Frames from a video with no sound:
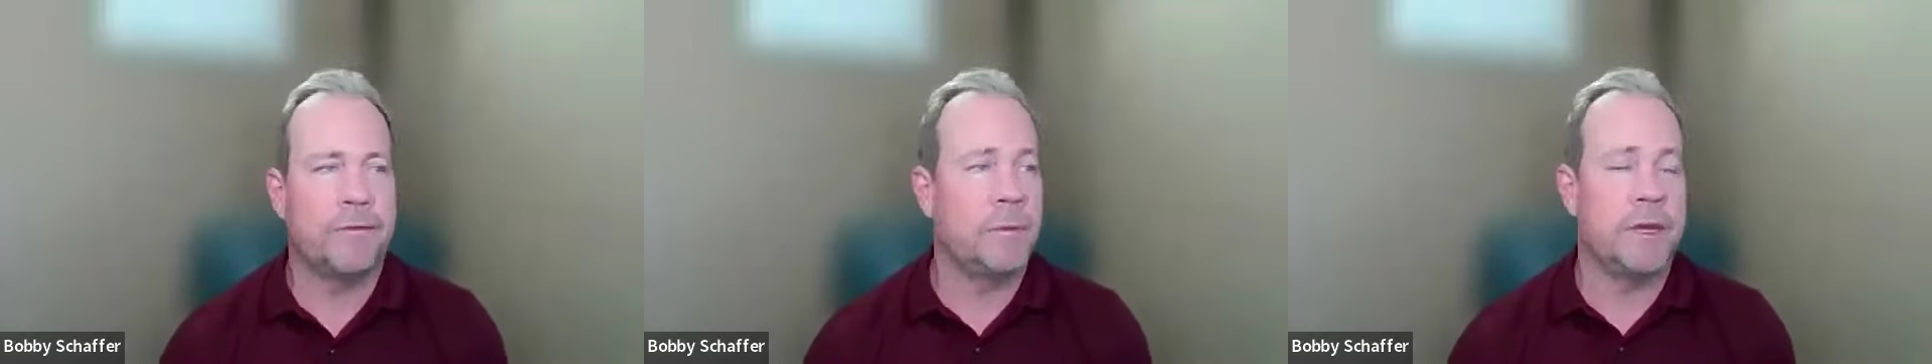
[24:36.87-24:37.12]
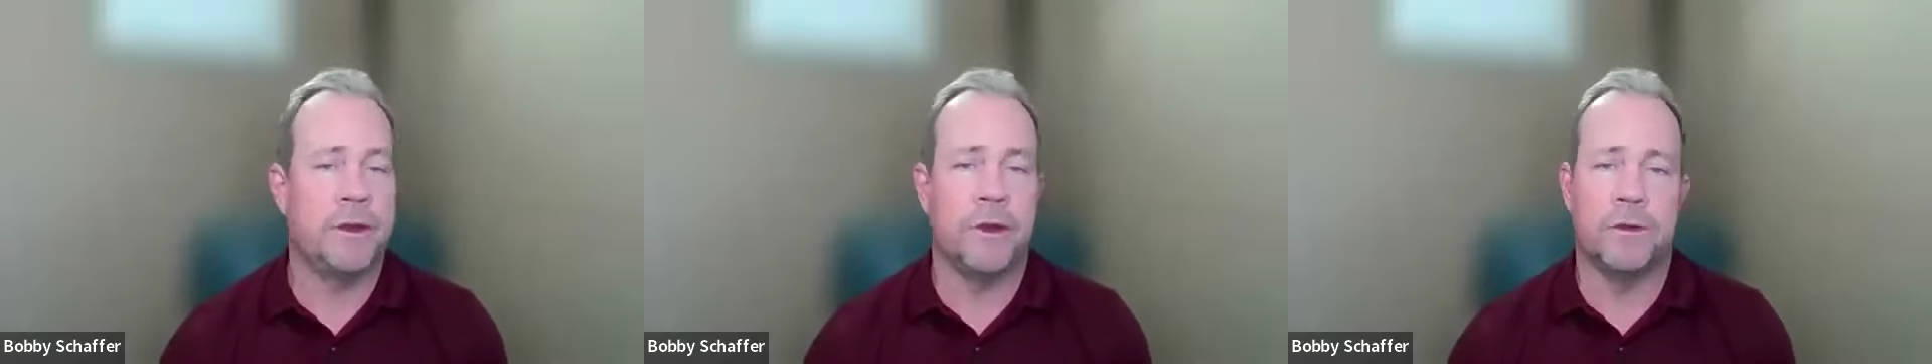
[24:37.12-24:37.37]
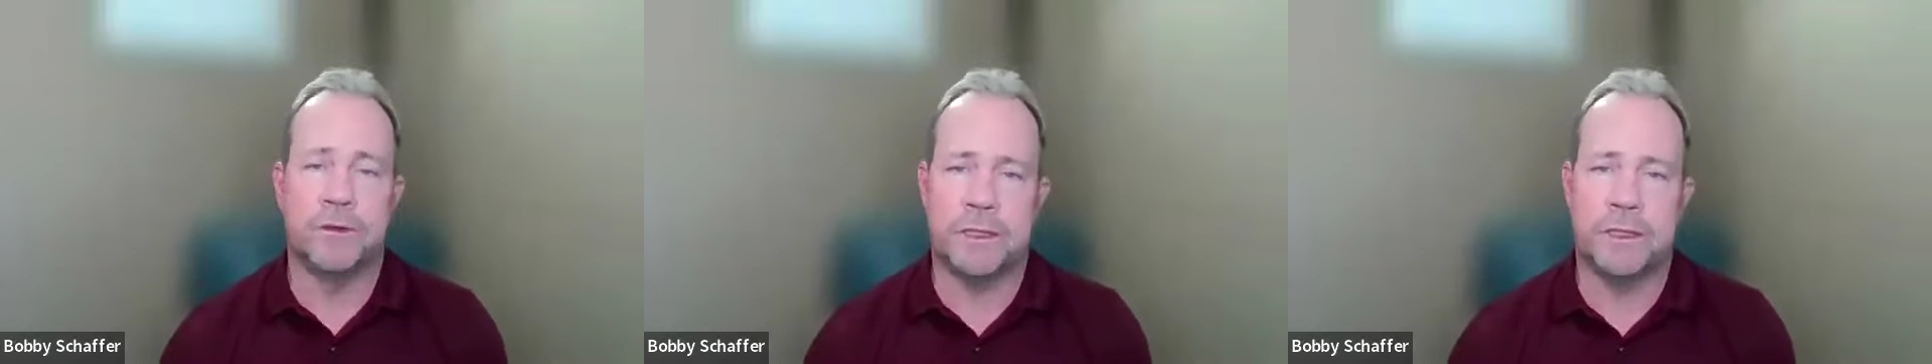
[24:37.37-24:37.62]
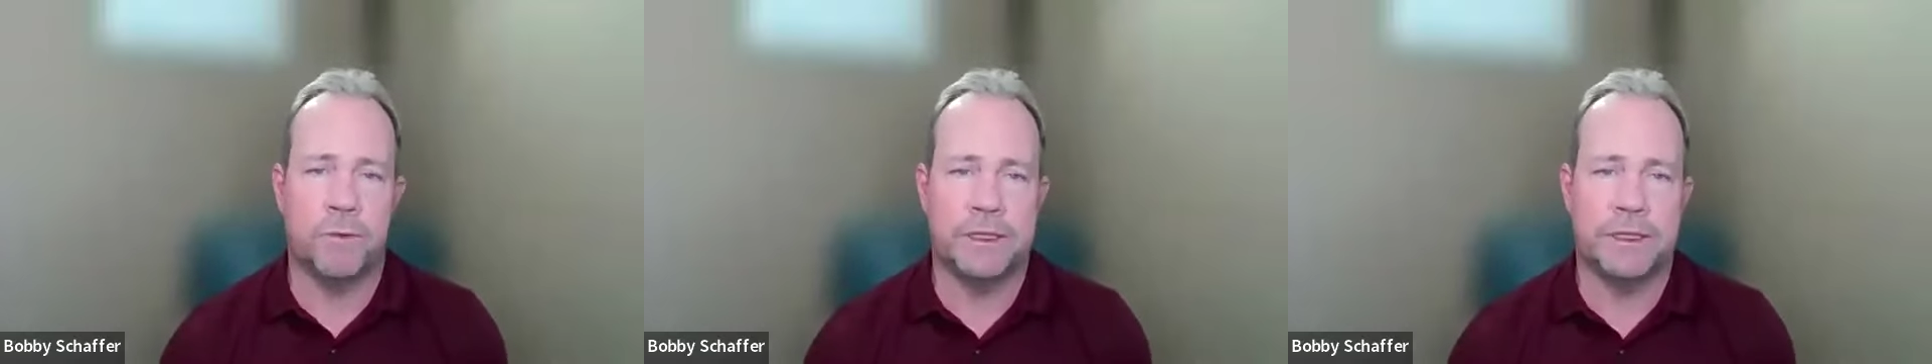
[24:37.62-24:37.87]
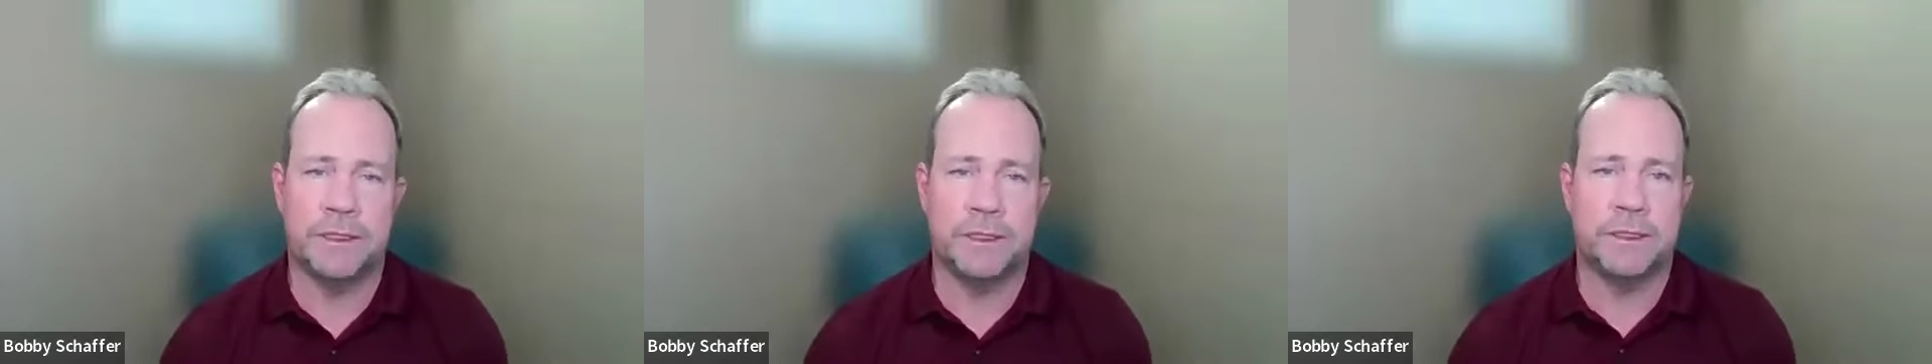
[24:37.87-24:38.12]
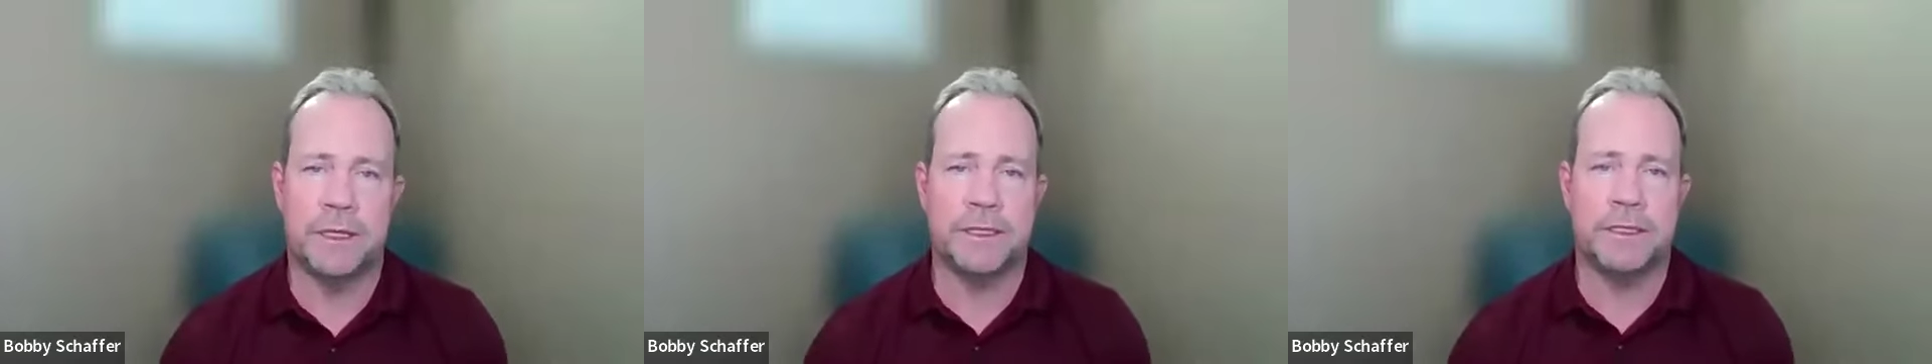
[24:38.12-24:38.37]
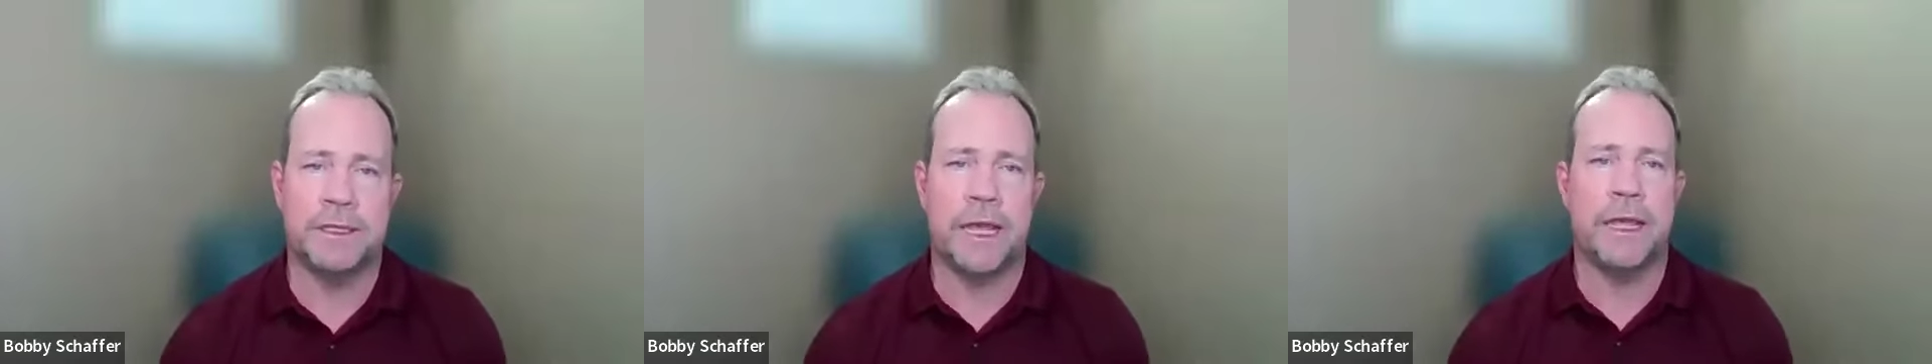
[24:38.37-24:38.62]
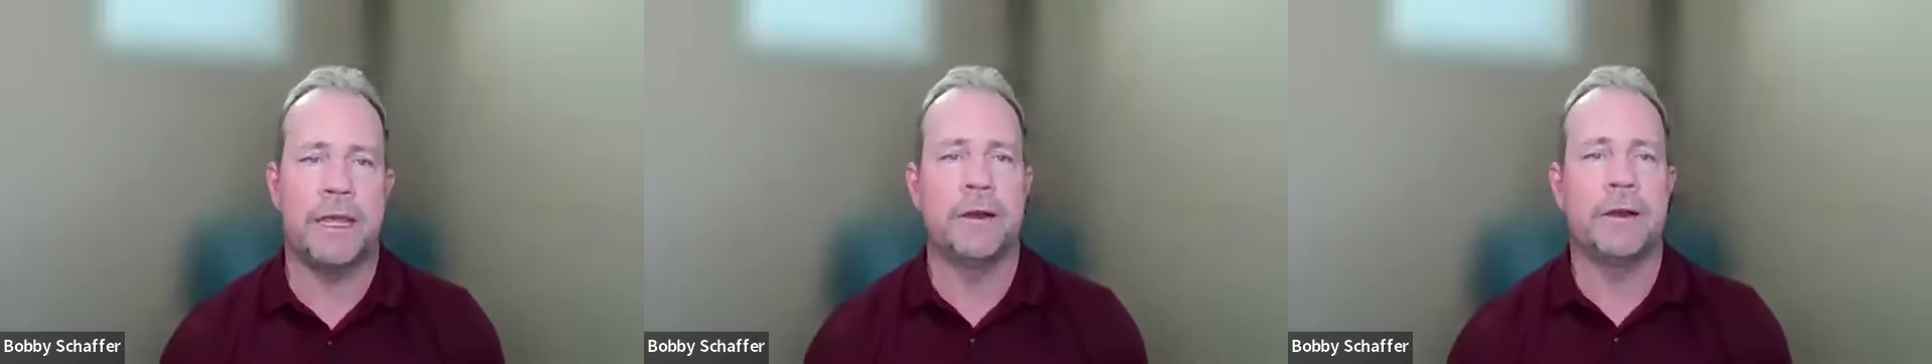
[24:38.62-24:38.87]
Everybody knows this, what this is going to
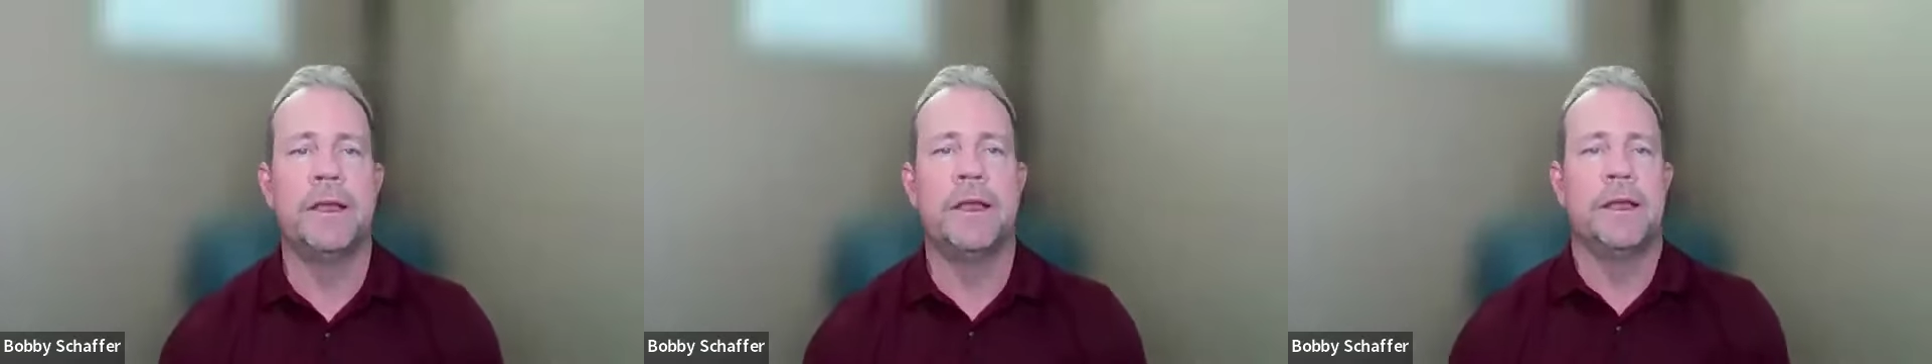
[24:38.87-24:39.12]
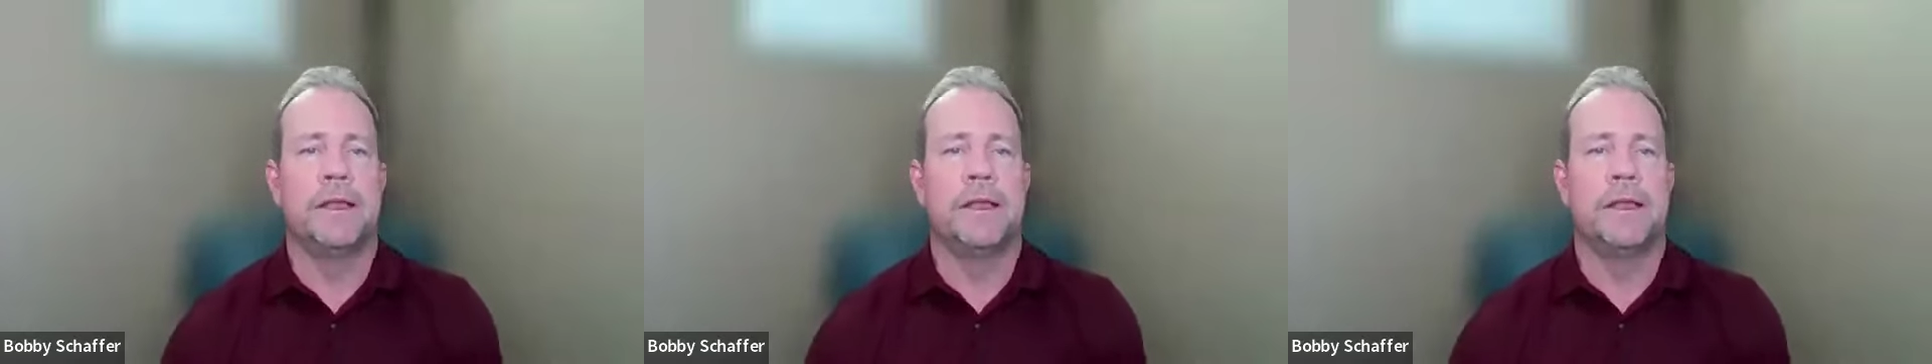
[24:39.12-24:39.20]
say here.